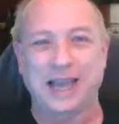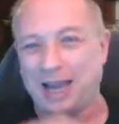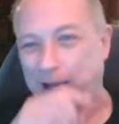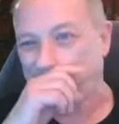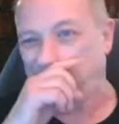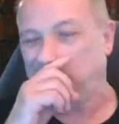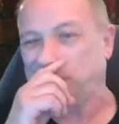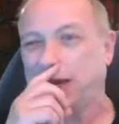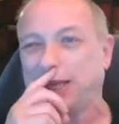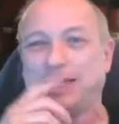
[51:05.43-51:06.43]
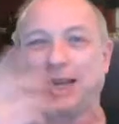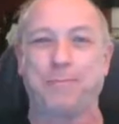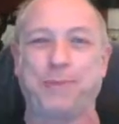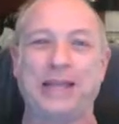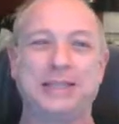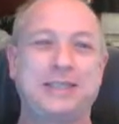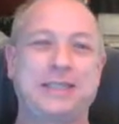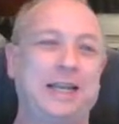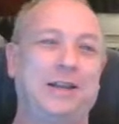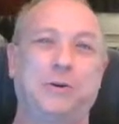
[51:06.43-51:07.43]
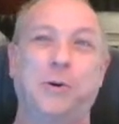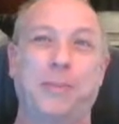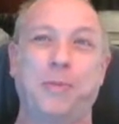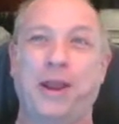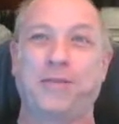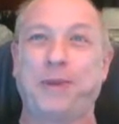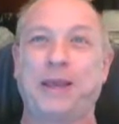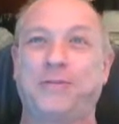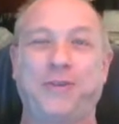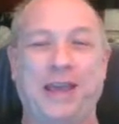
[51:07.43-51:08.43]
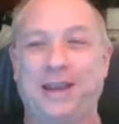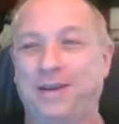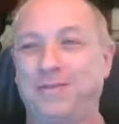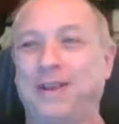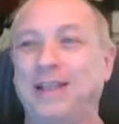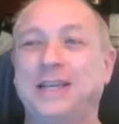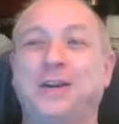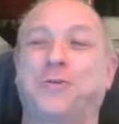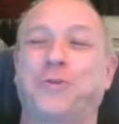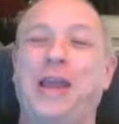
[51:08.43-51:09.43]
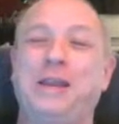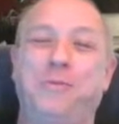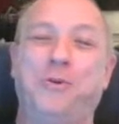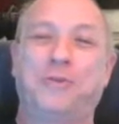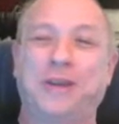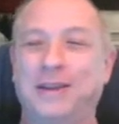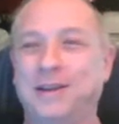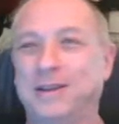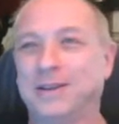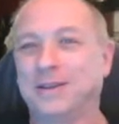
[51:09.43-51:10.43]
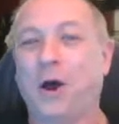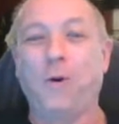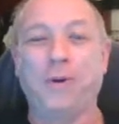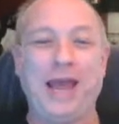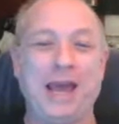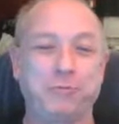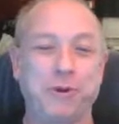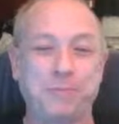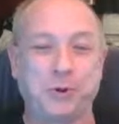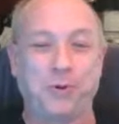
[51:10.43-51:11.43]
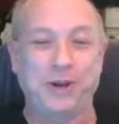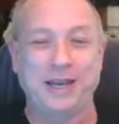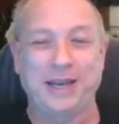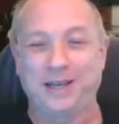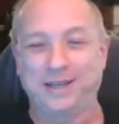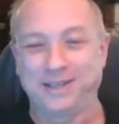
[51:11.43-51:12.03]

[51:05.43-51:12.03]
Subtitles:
It's got Ben Stiller, who I'm not a big fan of. It's a great movie. Oh, it had Rip Torn in it.